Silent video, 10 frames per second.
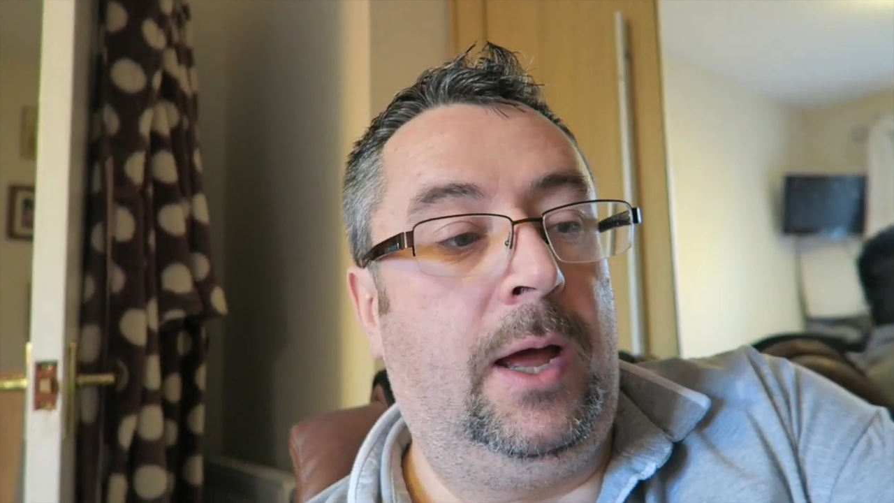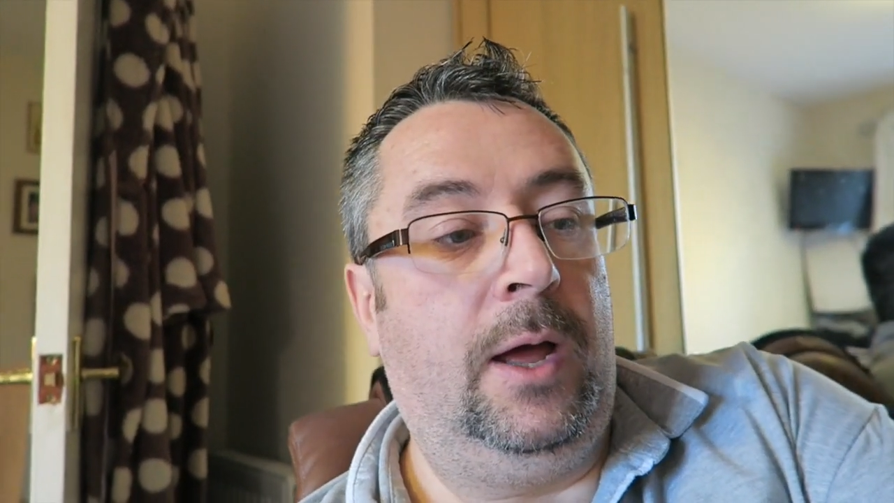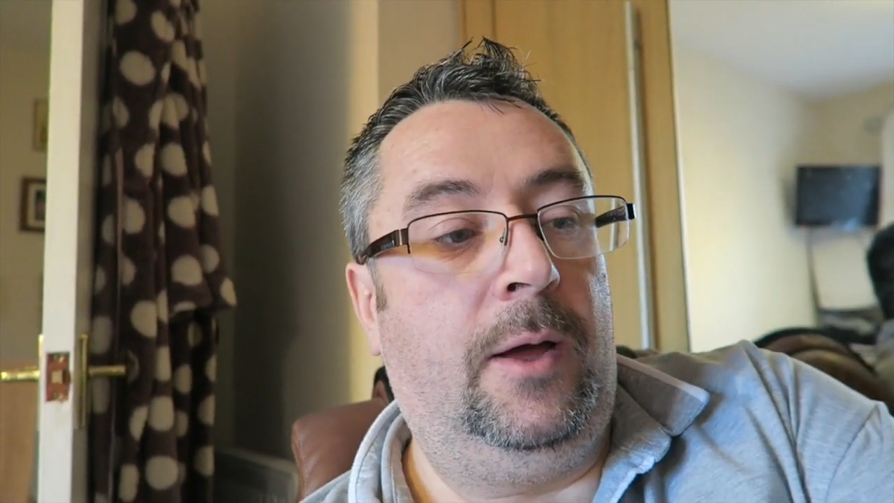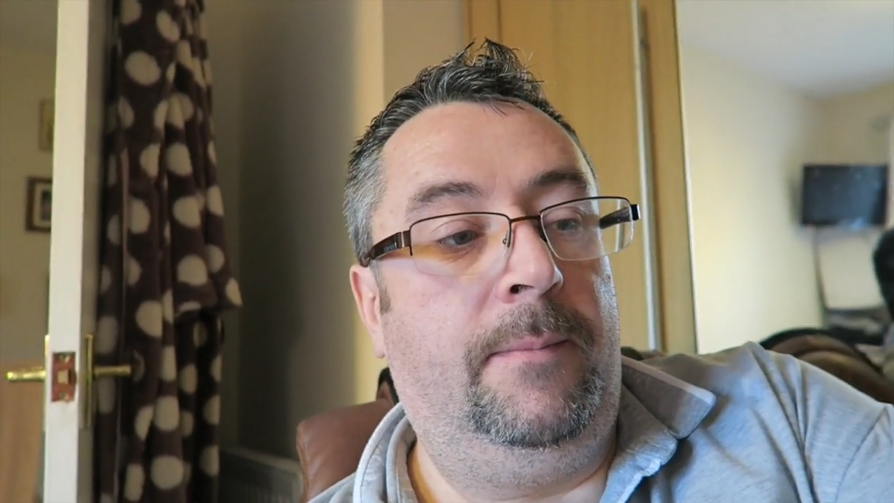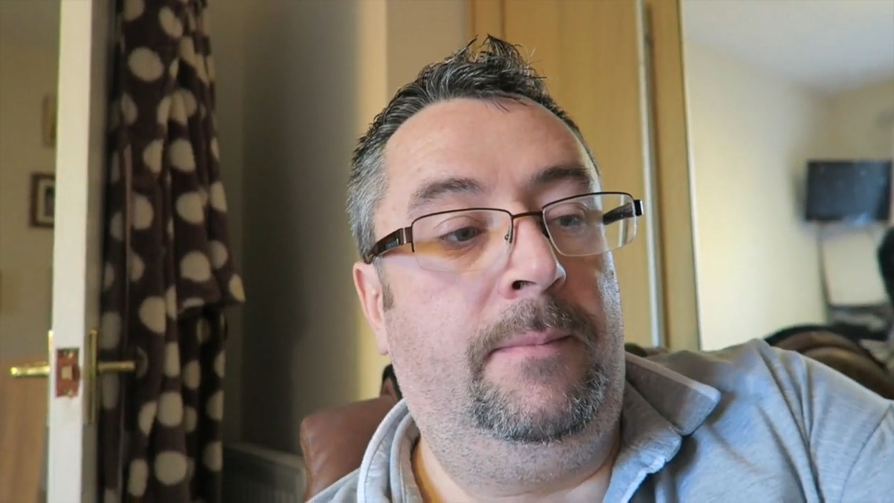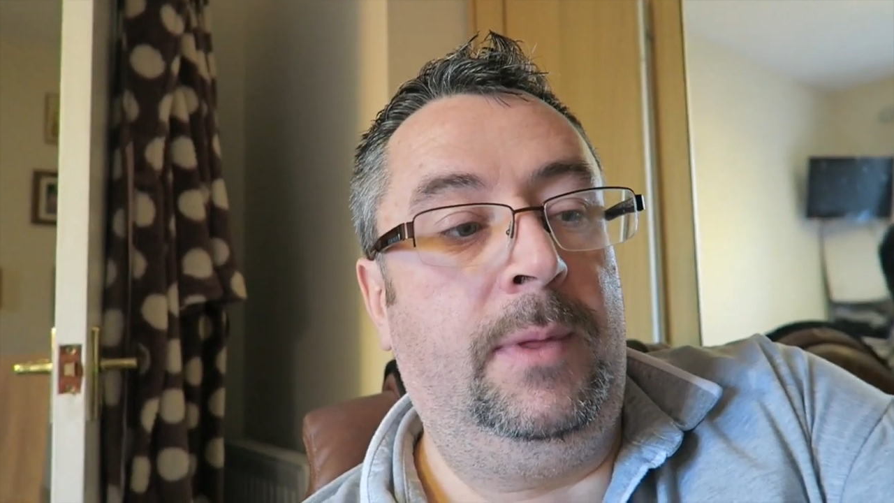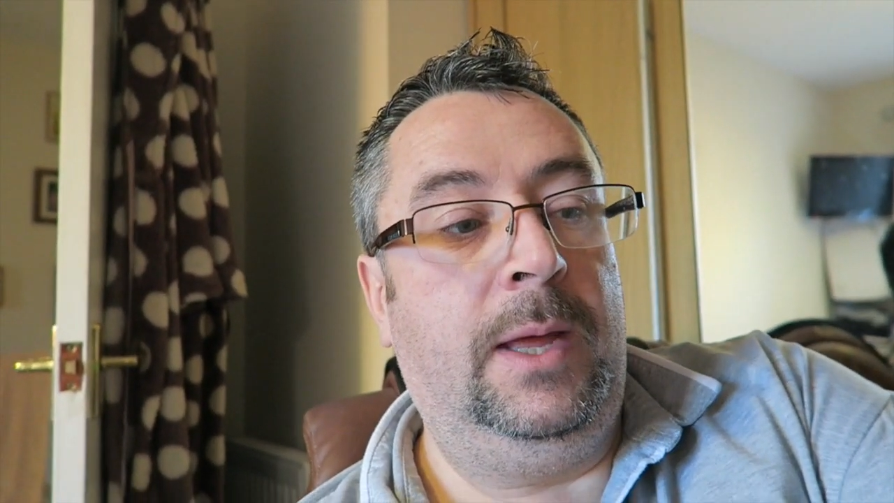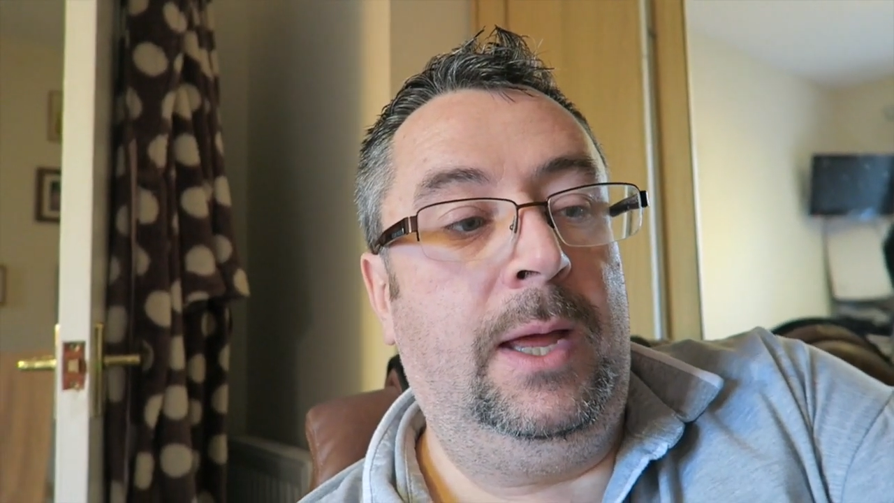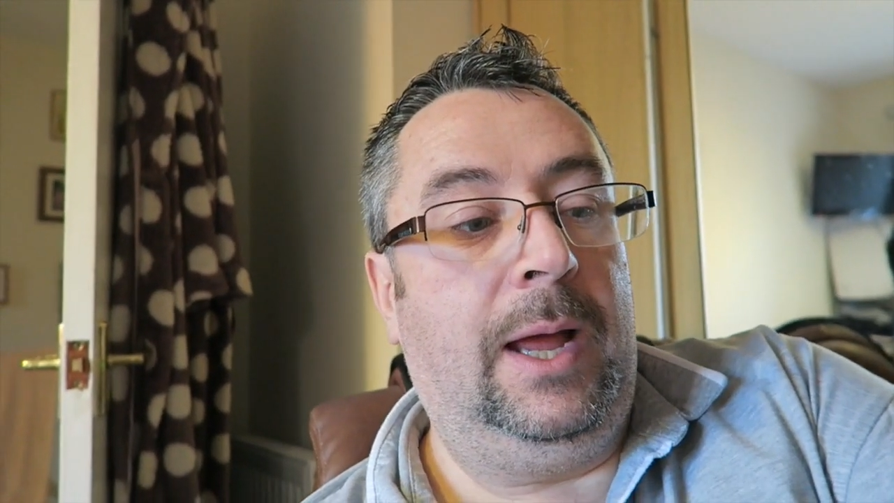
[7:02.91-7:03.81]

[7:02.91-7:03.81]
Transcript: Let's